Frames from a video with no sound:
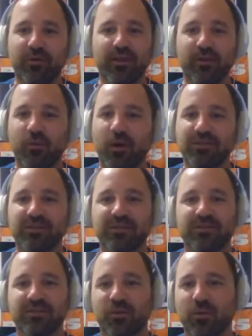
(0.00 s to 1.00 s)
like
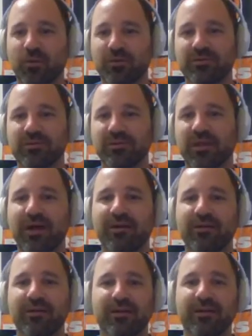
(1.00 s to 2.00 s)
watching scores
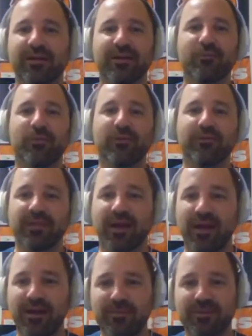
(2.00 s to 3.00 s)
live in real
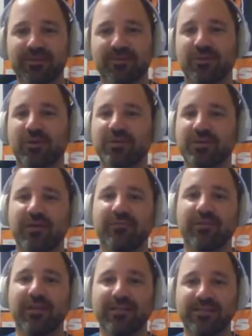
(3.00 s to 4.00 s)
time, because it was always kind
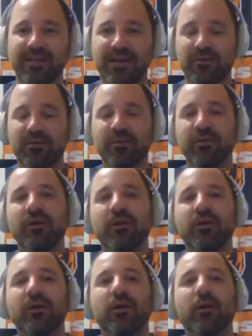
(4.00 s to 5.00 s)
of a letdown.
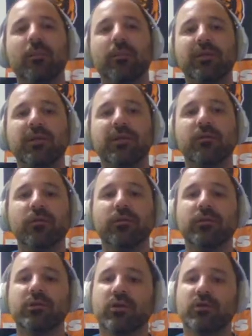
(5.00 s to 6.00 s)
But they did
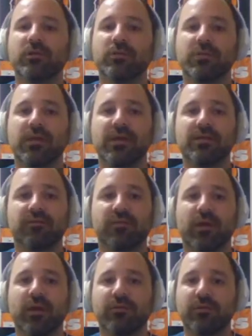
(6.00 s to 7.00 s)
really show some signs of
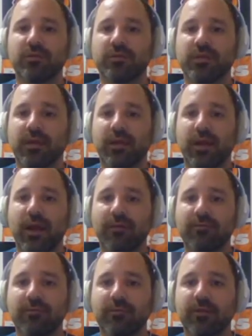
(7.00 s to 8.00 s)
life in the second
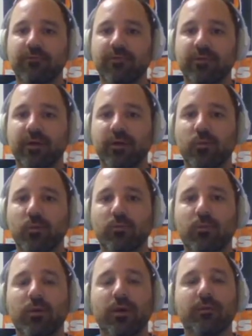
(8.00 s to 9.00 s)
half. I mean, I feel like at
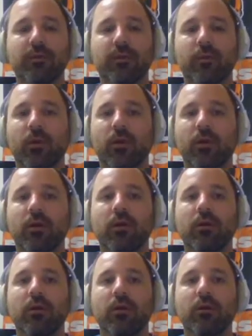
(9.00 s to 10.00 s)
one point they were
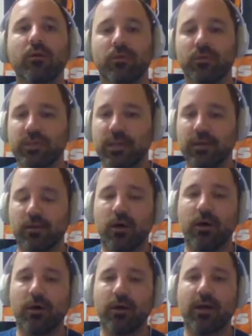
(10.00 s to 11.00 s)
cruising
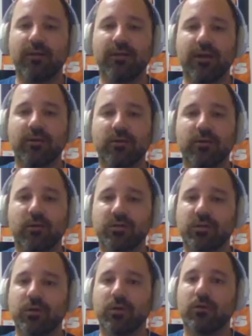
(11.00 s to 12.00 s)
along out of the
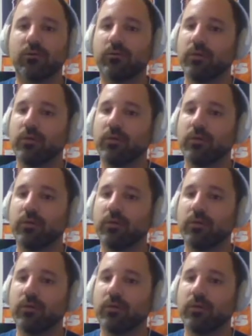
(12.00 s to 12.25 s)
All-Star,